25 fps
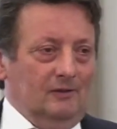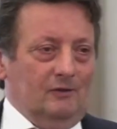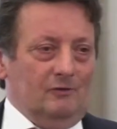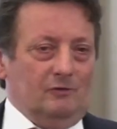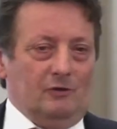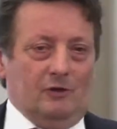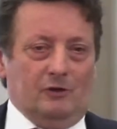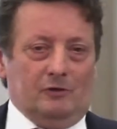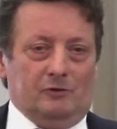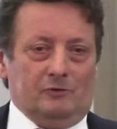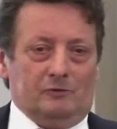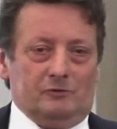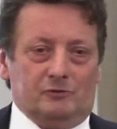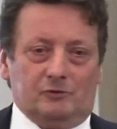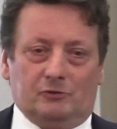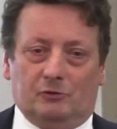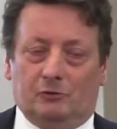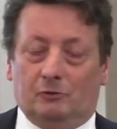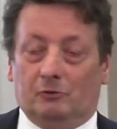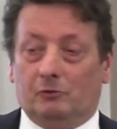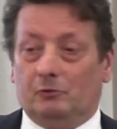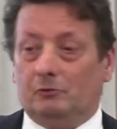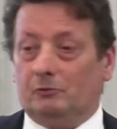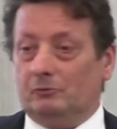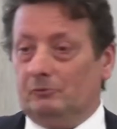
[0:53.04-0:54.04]
those
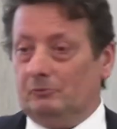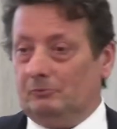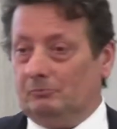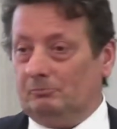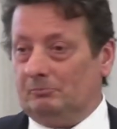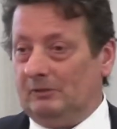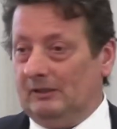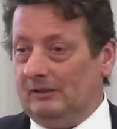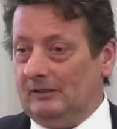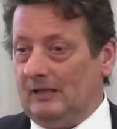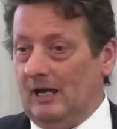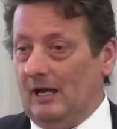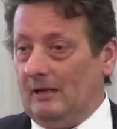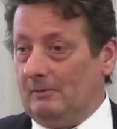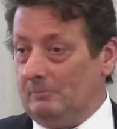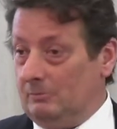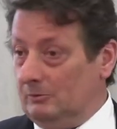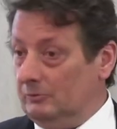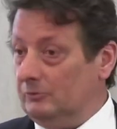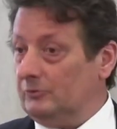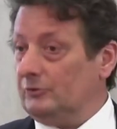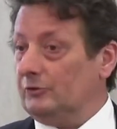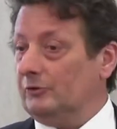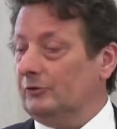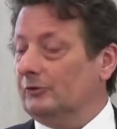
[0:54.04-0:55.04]
who've been able
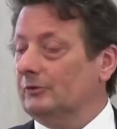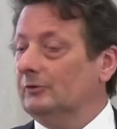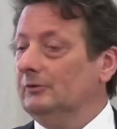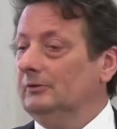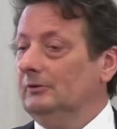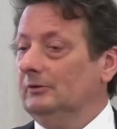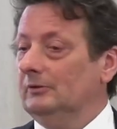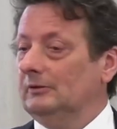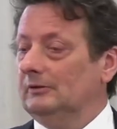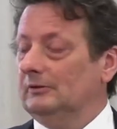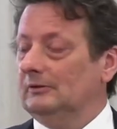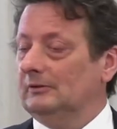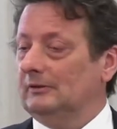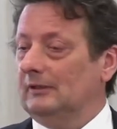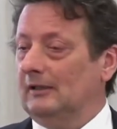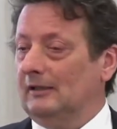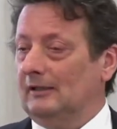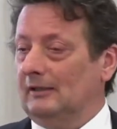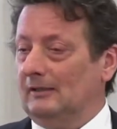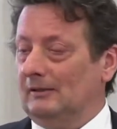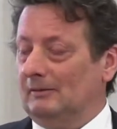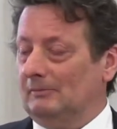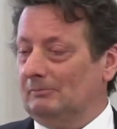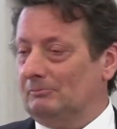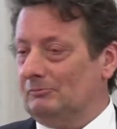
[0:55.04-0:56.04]
to
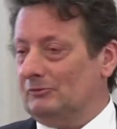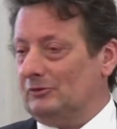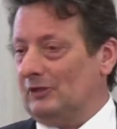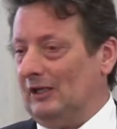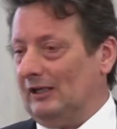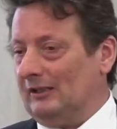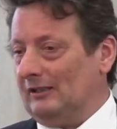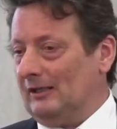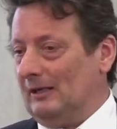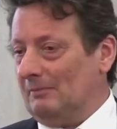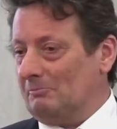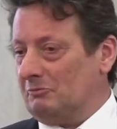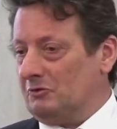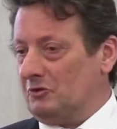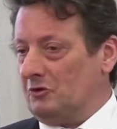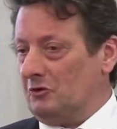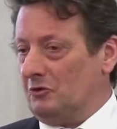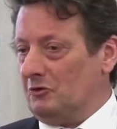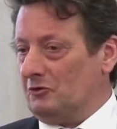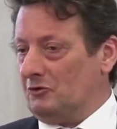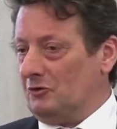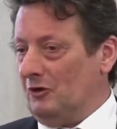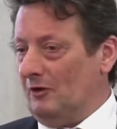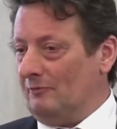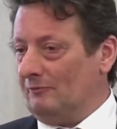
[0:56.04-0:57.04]
take up
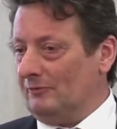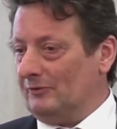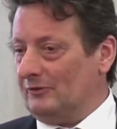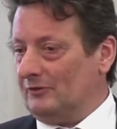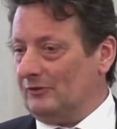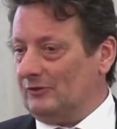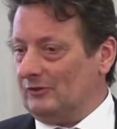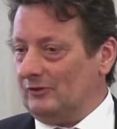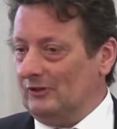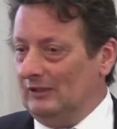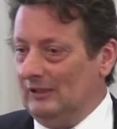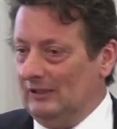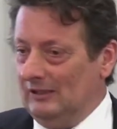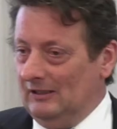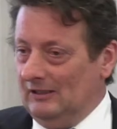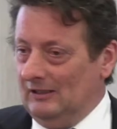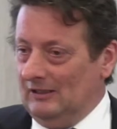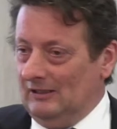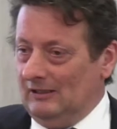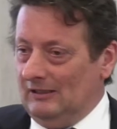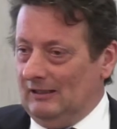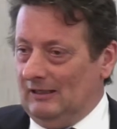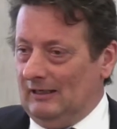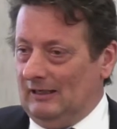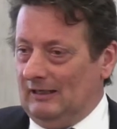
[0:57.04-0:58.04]
church office
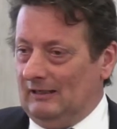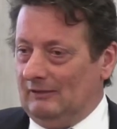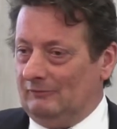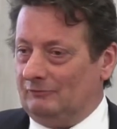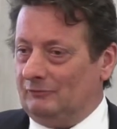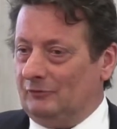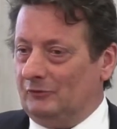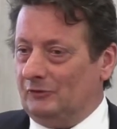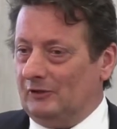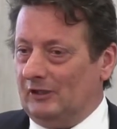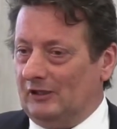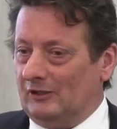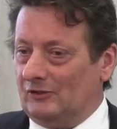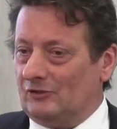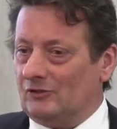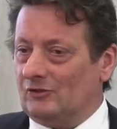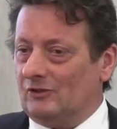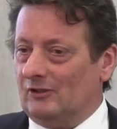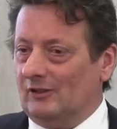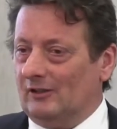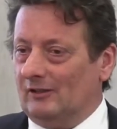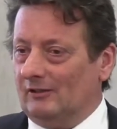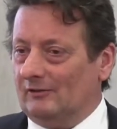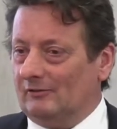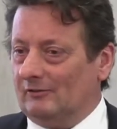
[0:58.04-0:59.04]
for next
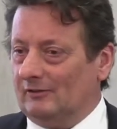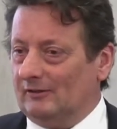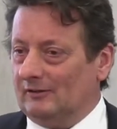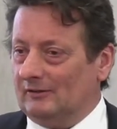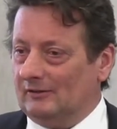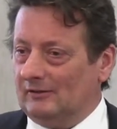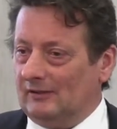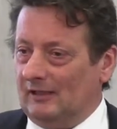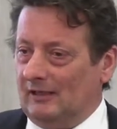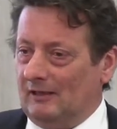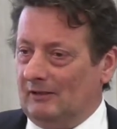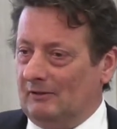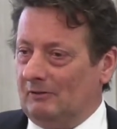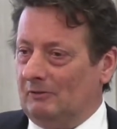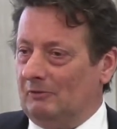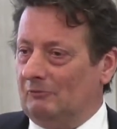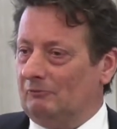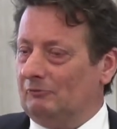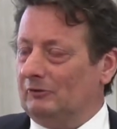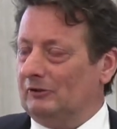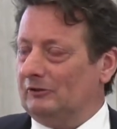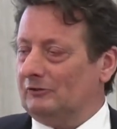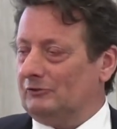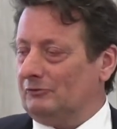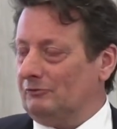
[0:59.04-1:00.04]
year, and
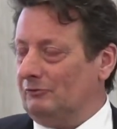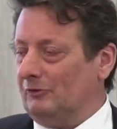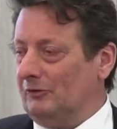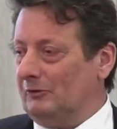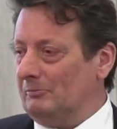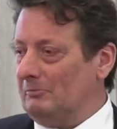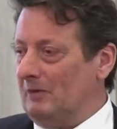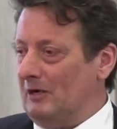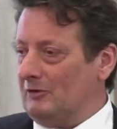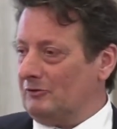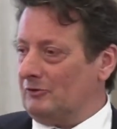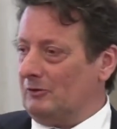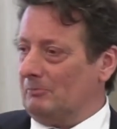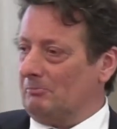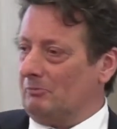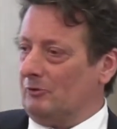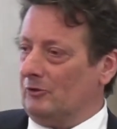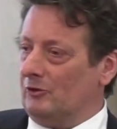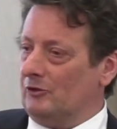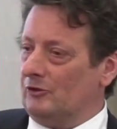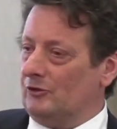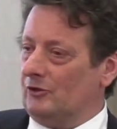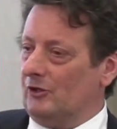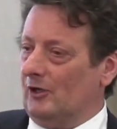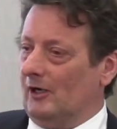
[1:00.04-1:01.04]
it's very much
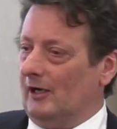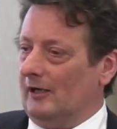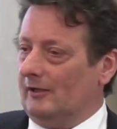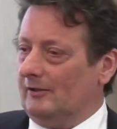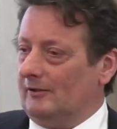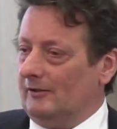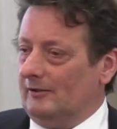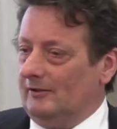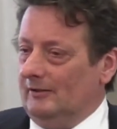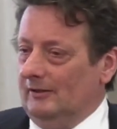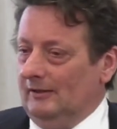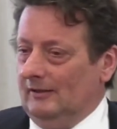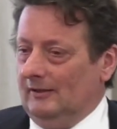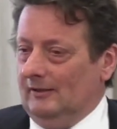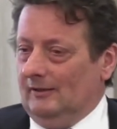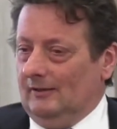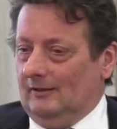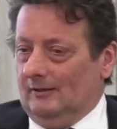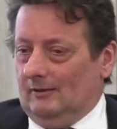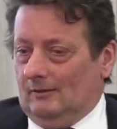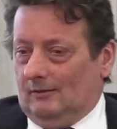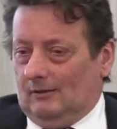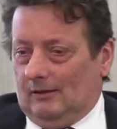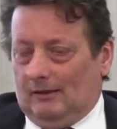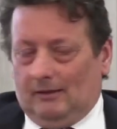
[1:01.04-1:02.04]
appreciated.
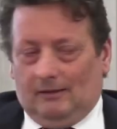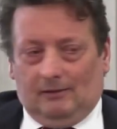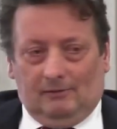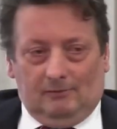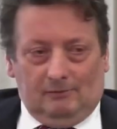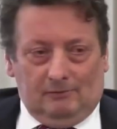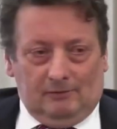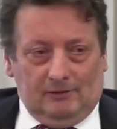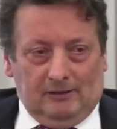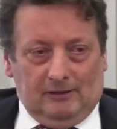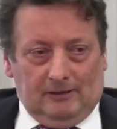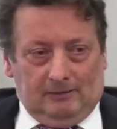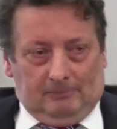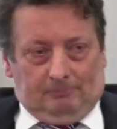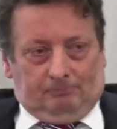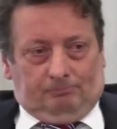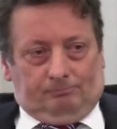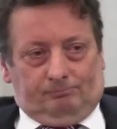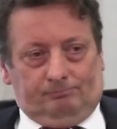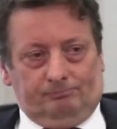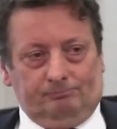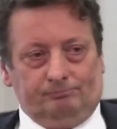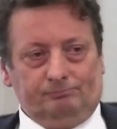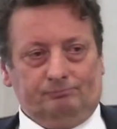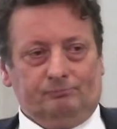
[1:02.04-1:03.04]
And
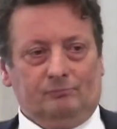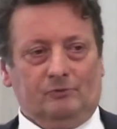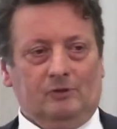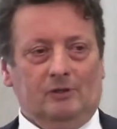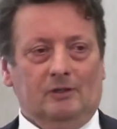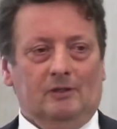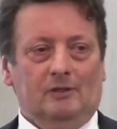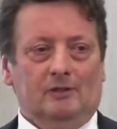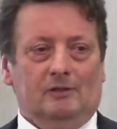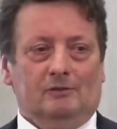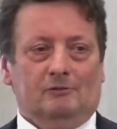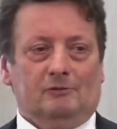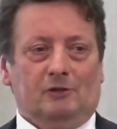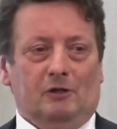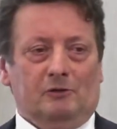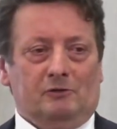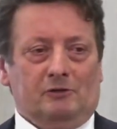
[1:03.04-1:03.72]
no